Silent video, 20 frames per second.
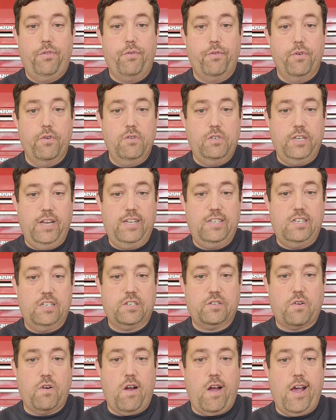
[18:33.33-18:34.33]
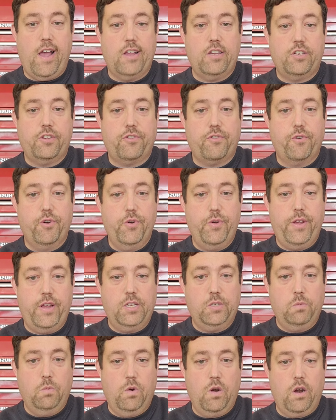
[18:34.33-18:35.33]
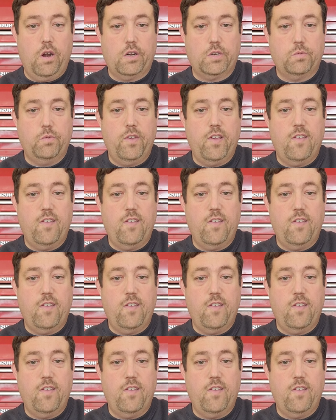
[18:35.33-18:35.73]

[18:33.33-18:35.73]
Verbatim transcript: Through Jesus Christ, through his works,